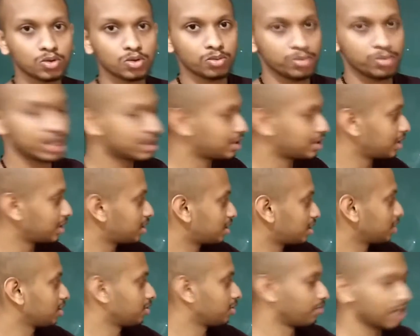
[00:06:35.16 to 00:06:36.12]
to mix
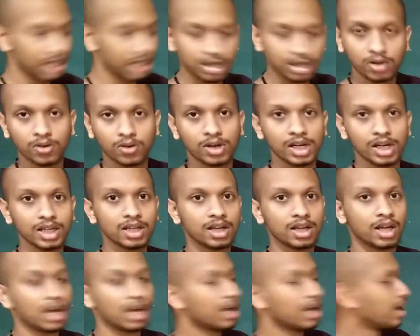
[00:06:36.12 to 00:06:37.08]
it very quickly
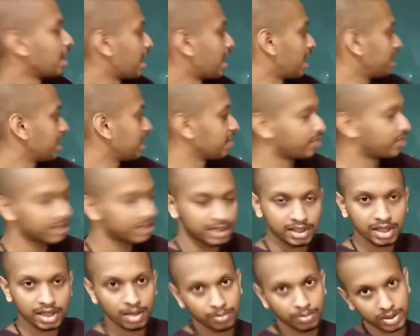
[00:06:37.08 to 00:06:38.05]
and
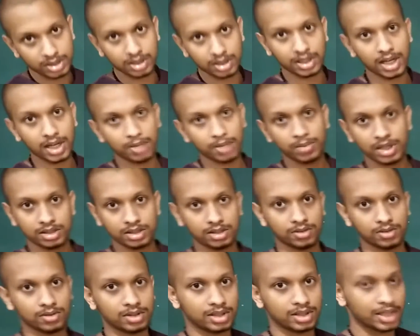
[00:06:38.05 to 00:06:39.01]
efficient combustion can be
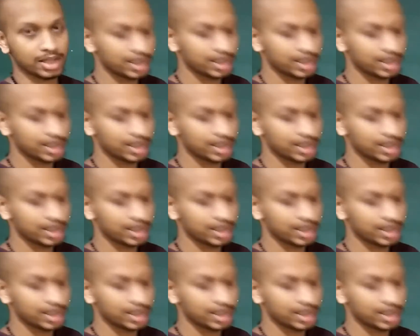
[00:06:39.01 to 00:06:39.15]
achieved.